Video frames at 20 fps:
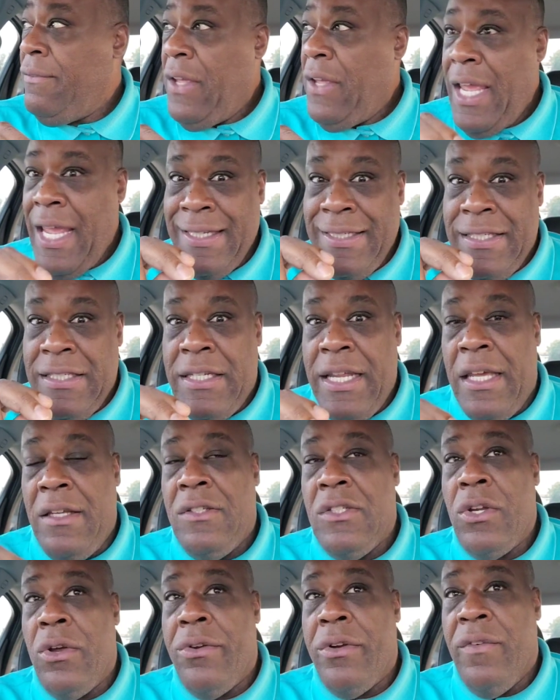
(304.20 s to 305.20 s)
a state
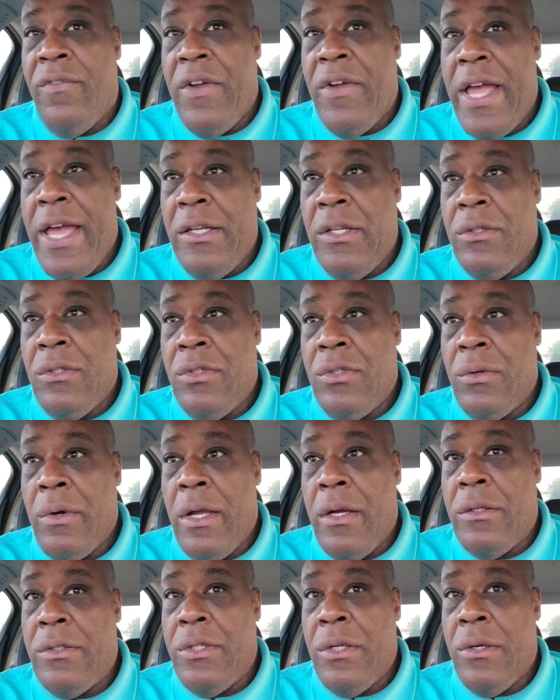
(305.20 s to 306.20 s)
certified
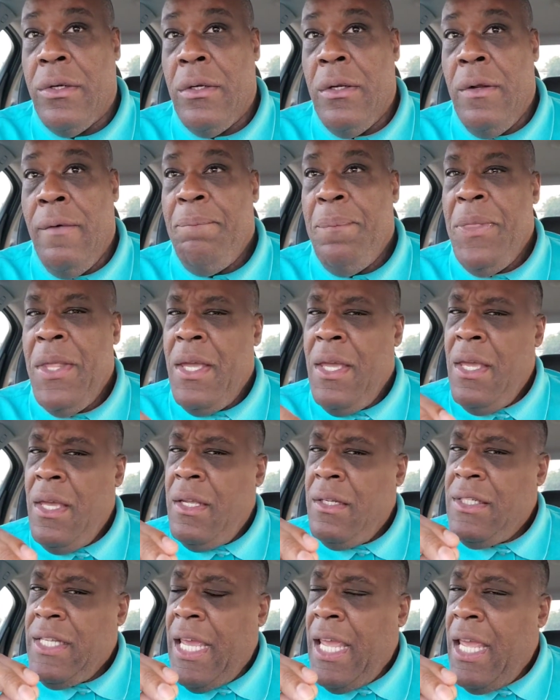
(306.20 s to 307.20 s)
instructor
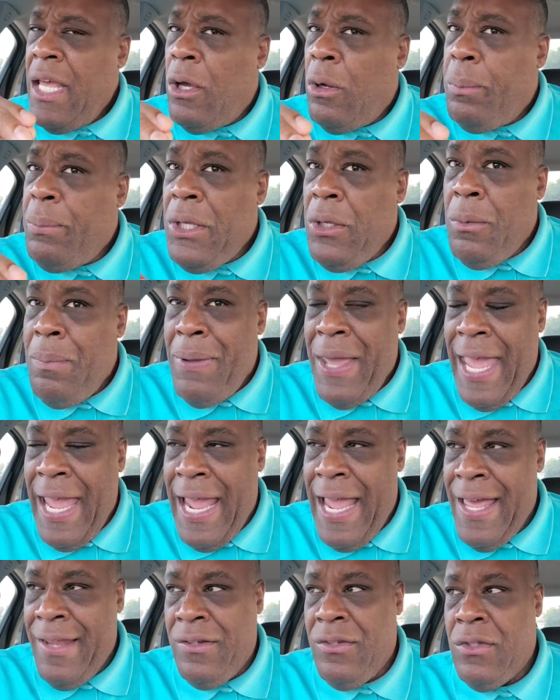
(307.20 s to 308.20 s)
to help you
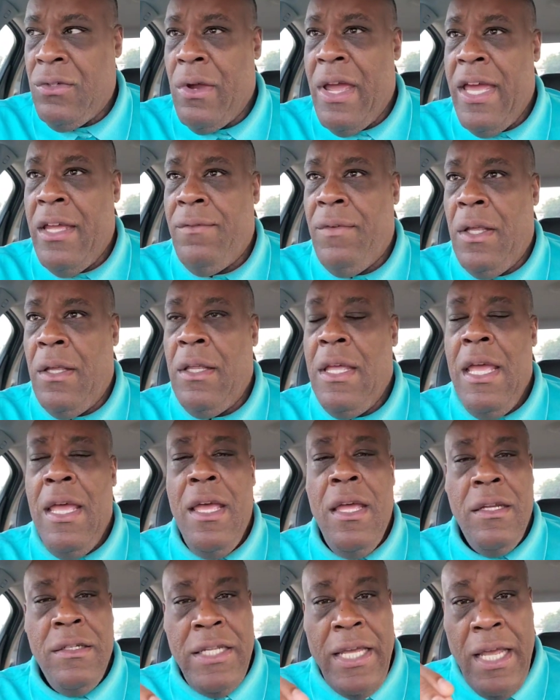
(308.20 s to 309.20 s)
pass driving,
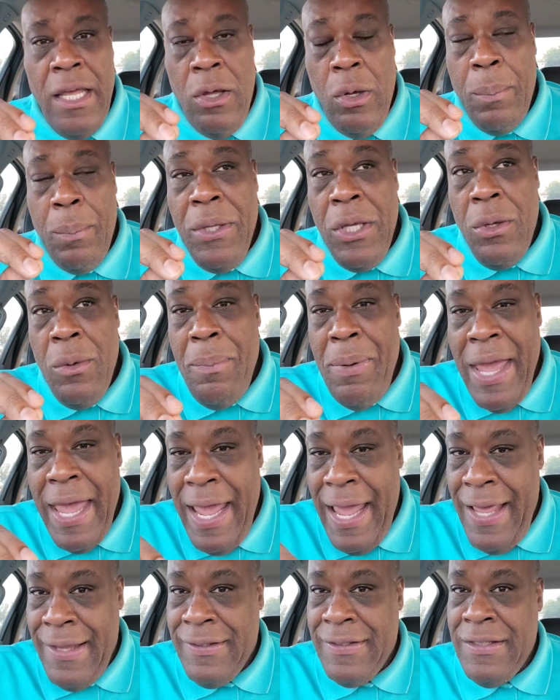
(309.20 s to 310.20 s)
to help you
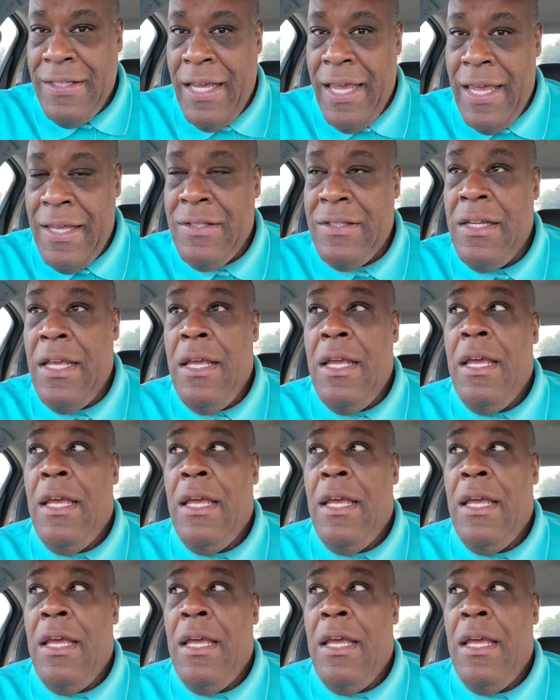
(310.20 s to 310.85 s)
pass test.